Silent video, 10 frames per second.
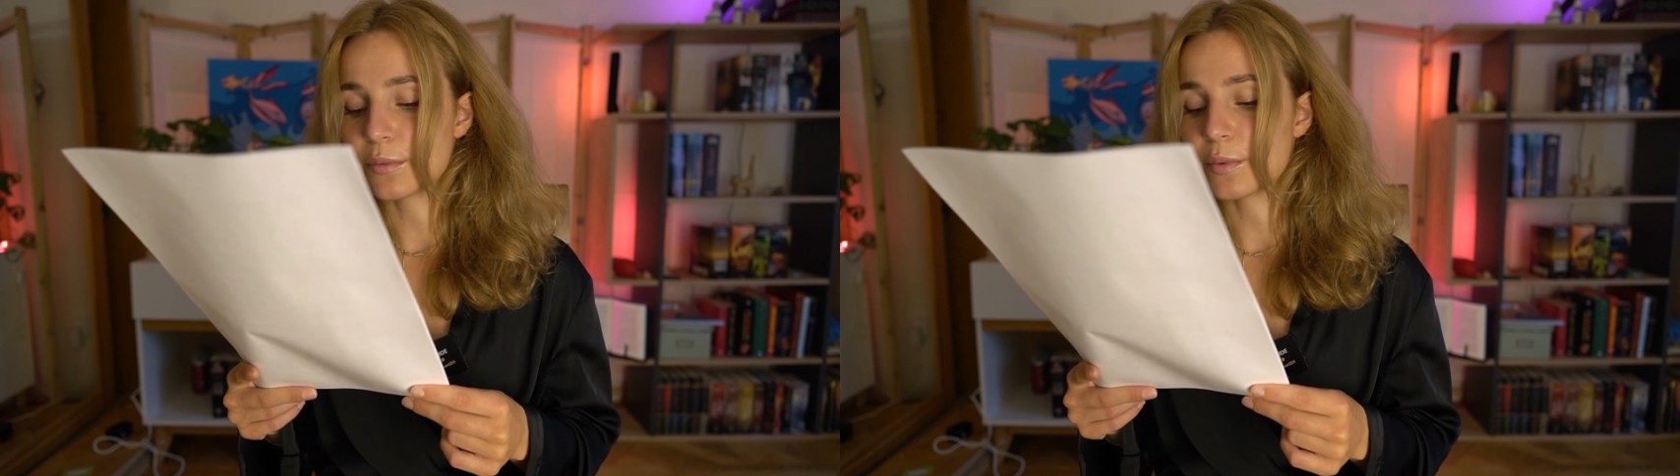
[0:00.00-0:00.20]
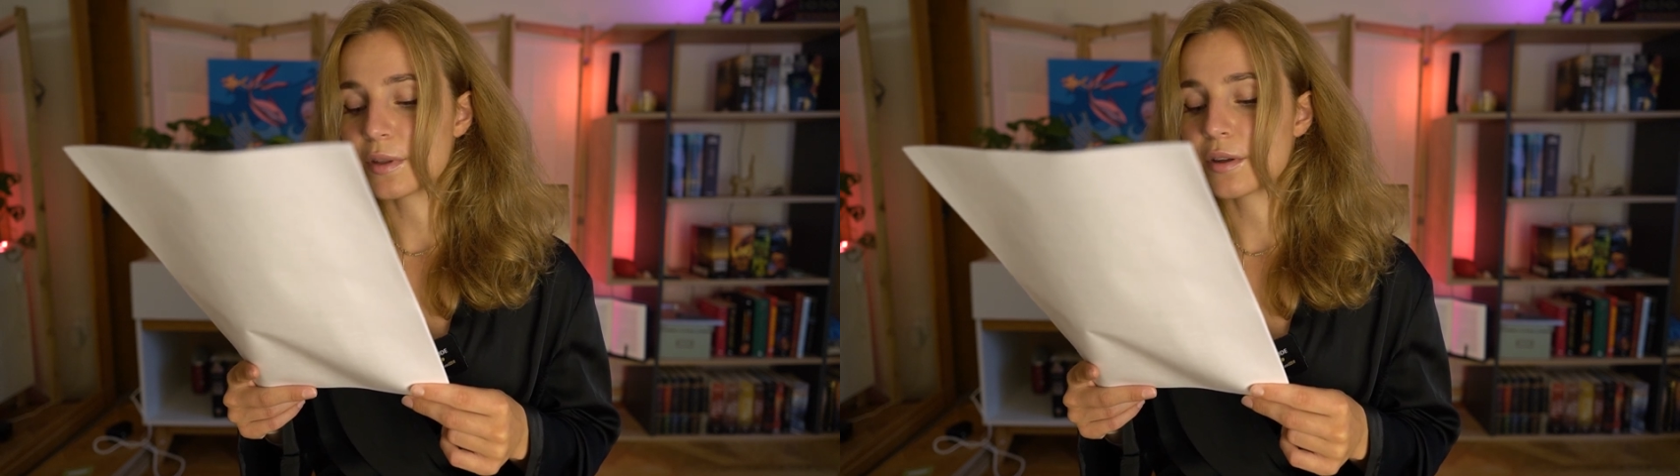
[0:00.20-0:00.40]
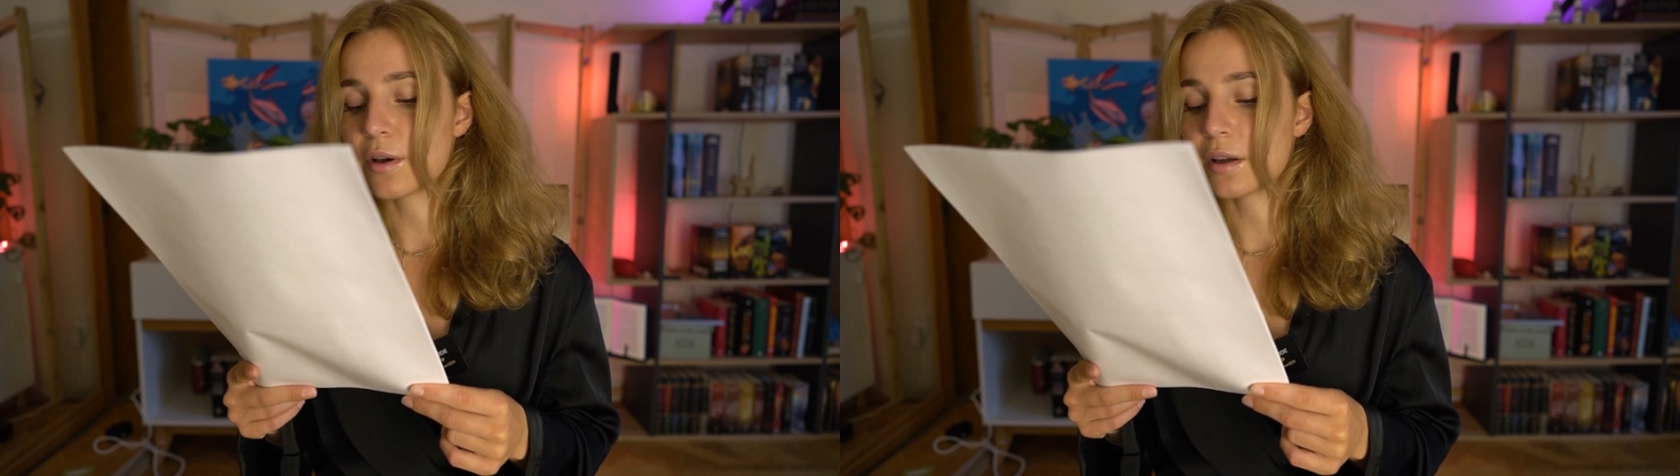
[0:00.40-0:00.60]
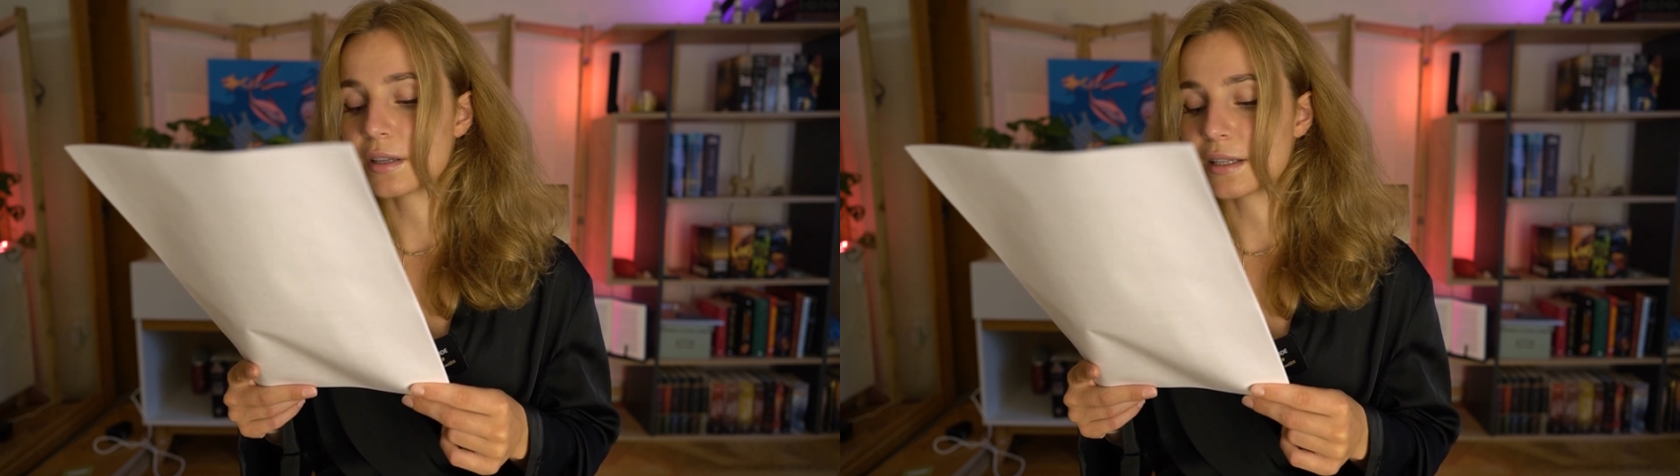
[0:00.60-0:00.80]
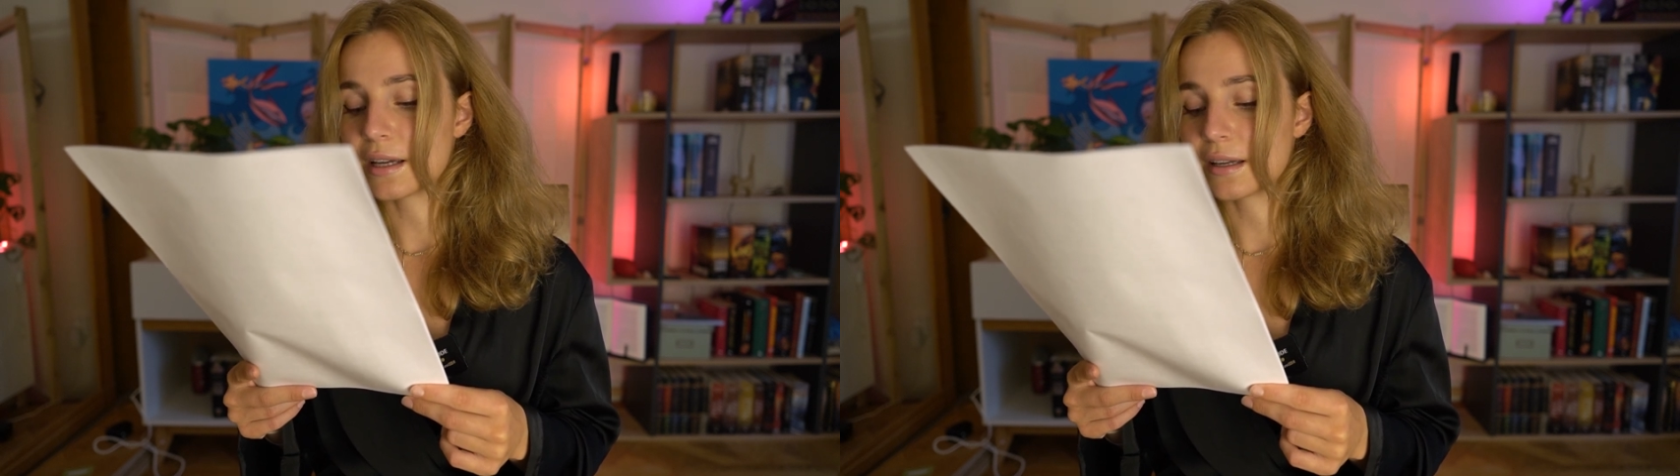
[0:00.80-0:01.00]
with
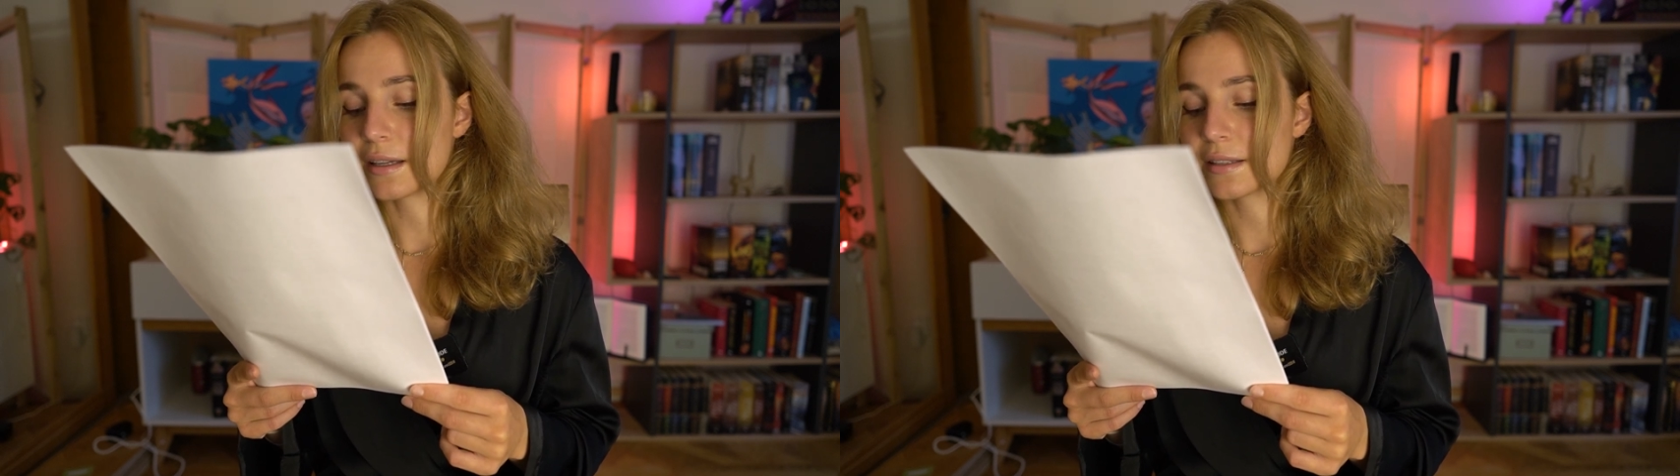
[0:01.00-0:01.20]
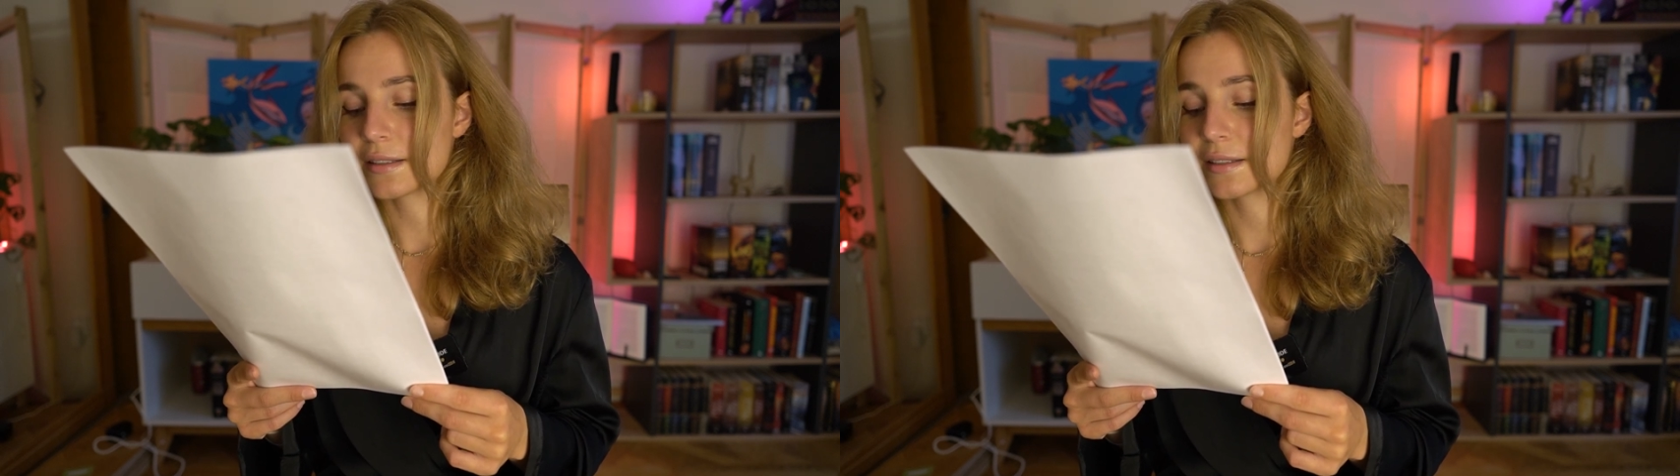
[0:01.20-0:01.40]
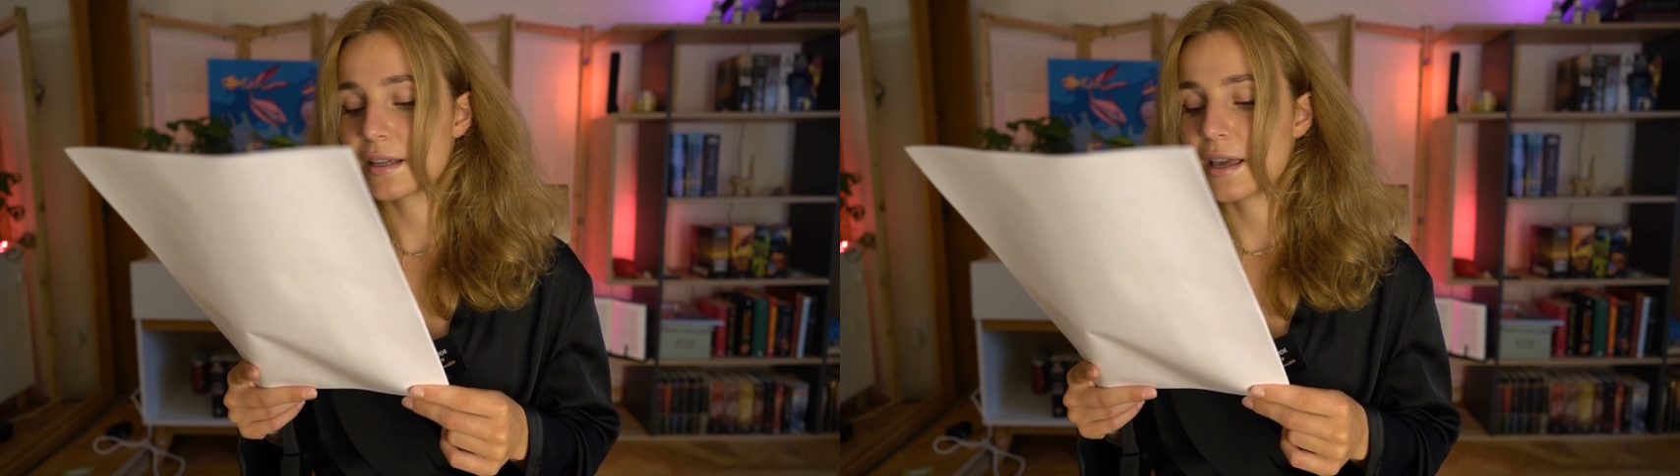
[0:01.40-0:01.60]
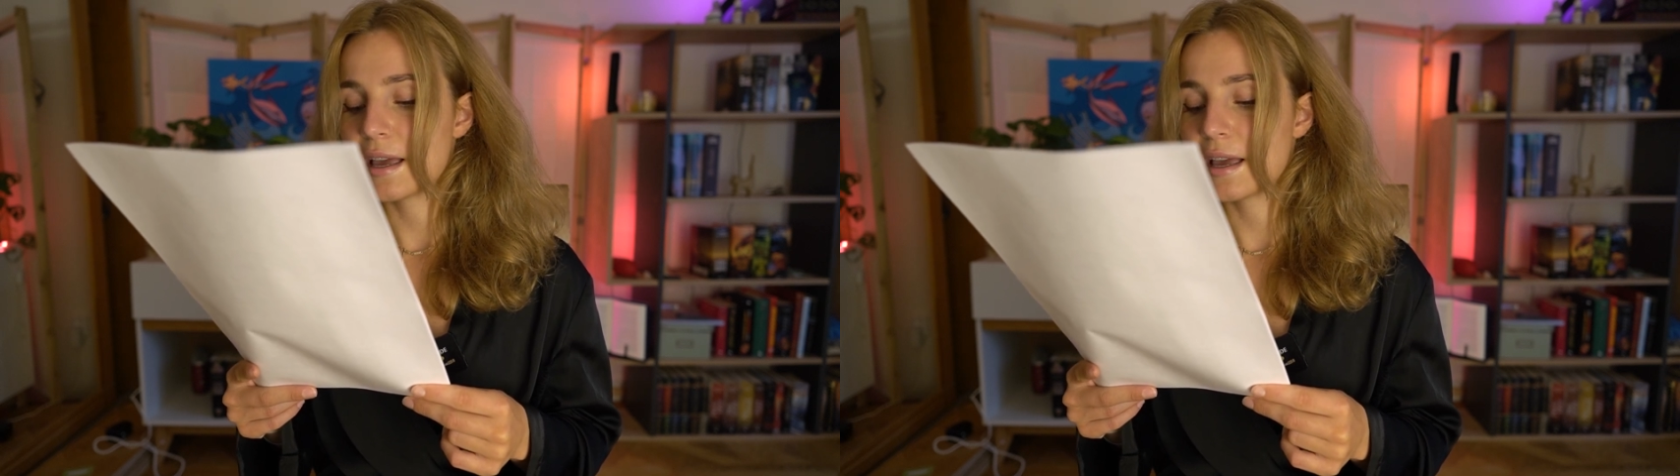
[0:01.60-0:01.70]
honey cakes,